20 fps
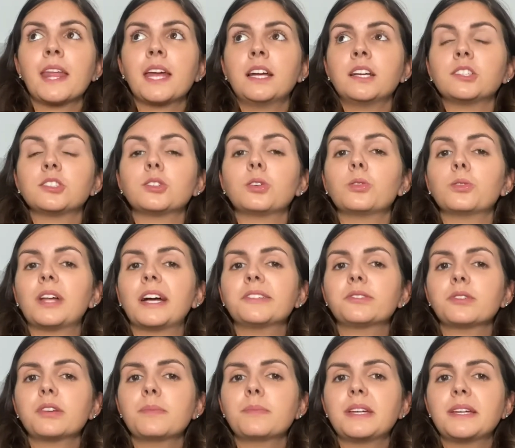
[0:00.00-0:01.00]
So that's
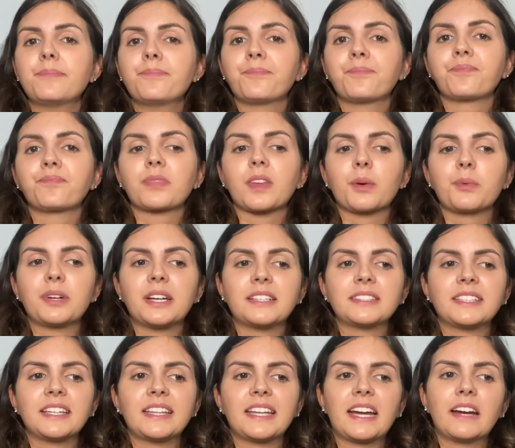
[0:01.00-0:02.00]
what I mean when I
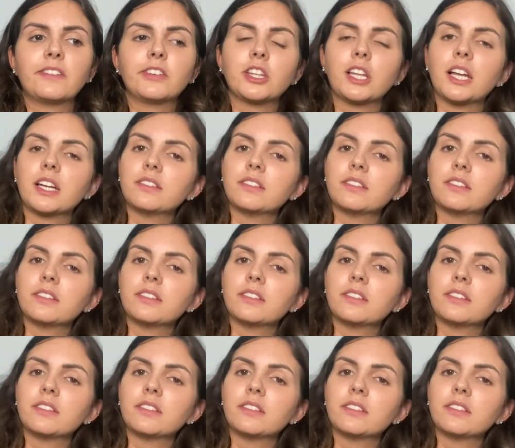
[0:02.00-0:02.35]
say they have a lot